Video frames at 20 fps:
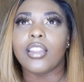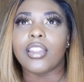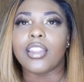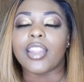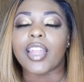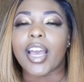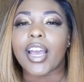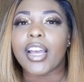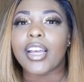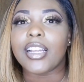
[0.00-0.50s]

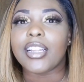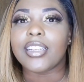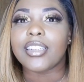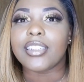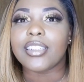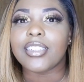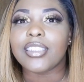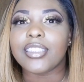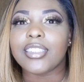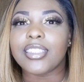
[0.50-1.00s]
that
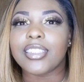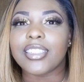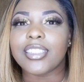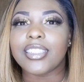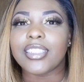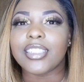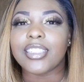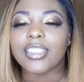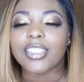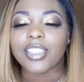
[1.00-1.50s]

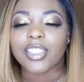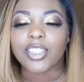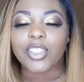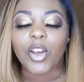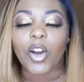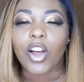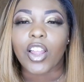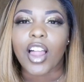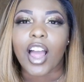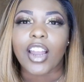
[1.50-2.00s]
is
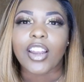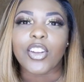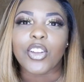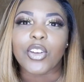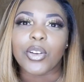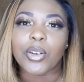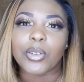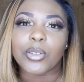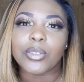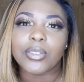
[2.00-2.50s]
all I
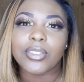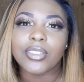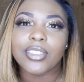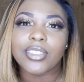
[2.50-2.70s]
knew.